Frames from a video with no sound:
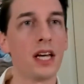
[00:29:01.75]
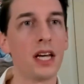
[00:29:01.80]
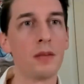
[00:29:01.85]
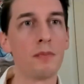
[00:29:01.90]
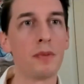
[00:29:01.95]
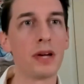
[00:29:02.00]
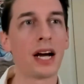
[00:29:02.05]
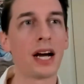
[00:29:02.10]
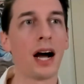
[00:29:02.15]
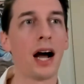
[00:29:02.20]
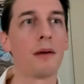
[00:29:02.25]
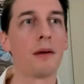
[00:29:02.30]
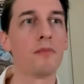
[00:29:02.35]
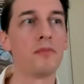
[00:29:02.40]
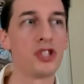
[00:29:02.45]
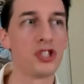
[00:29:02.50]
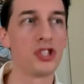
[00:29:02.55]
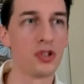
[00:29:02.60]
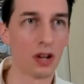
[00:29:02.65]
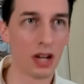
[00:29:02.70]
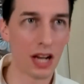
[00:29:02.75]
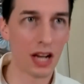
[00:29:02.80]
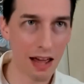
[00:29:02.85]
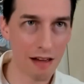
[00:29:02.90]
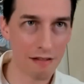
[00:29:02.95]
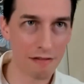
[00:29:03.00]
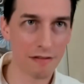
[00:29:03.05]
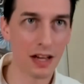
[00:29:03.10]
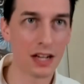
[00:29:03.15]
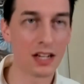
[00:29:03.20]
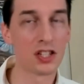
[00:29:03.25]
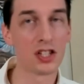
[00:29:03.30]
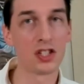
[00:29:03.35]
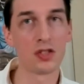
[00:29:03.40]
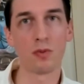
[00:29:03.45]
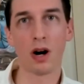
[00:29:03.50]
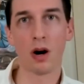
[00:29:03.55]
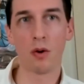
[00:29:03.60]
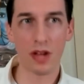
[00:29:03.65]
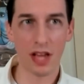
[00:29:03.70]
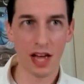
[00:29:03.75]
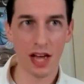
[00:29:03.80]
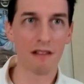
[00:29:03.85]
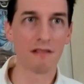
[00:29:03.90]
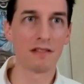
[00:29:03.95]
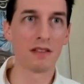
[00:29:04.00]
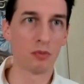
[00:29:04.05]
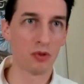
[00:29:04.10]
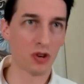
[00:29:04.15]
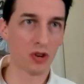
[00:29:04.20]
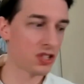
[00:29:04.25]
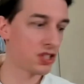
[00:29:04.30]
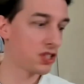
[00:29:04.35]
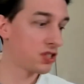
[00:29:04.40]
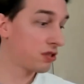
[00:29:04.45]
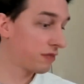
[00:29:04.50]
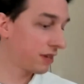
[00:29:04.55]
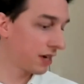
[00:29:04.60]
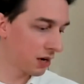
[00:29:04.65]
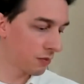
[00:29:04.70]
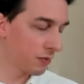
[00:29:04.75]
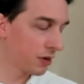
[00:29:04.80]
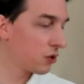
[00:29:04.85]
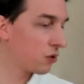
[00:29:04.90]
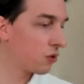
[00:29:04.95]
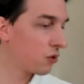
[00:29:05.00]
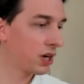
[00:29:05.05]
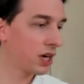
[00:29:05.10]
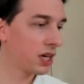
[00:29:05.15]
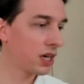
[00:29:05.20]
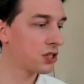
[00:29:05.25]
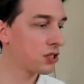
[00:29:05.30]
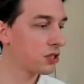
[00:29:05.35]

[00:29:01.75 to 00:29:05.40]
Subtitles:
It becomes your life. And this is why we have the process of karma yoga.